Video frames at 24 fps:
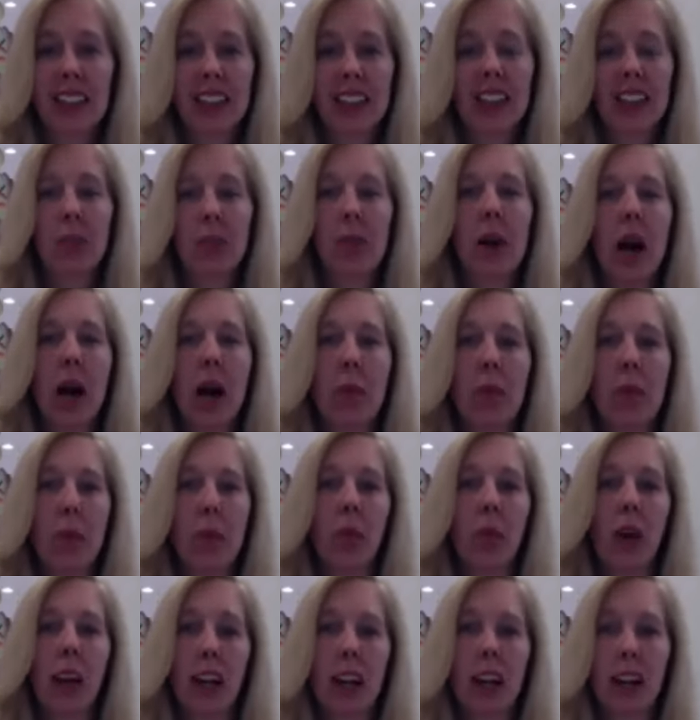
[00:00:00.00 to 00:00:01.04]
I can see them
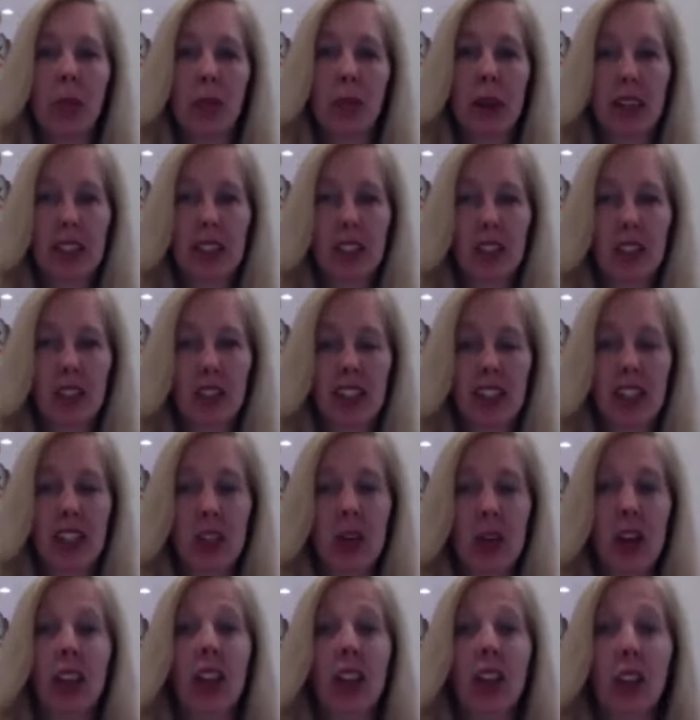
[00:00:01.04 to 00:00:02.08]
pop up right on my
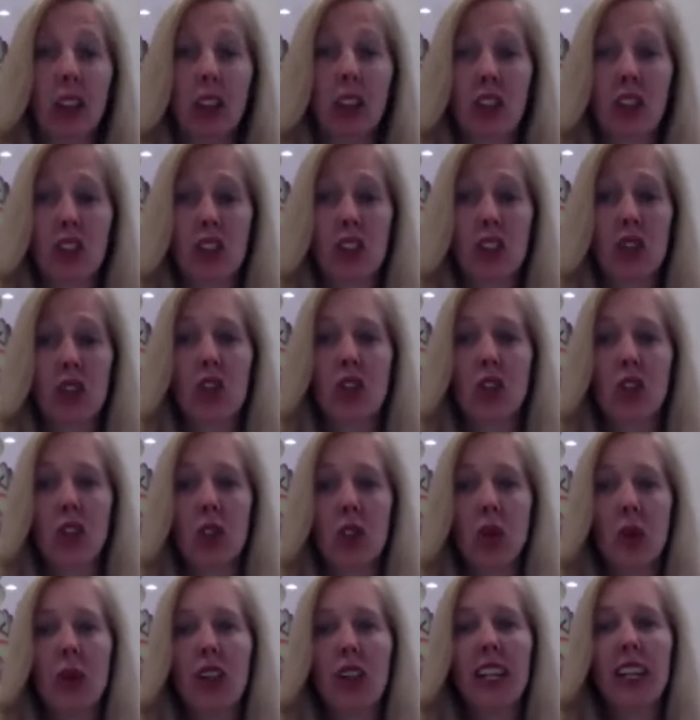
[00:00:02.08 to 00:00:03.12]
screen, so I encourage you
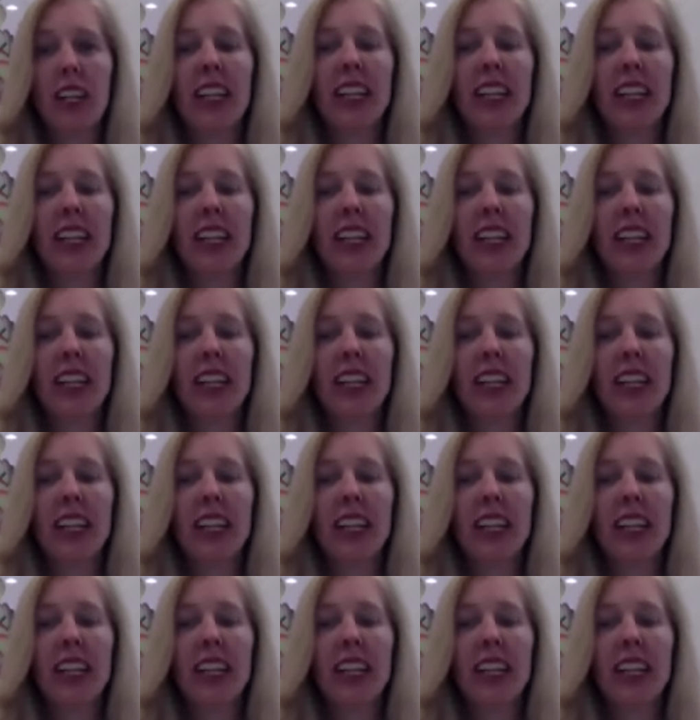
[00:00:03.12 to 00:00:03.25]
to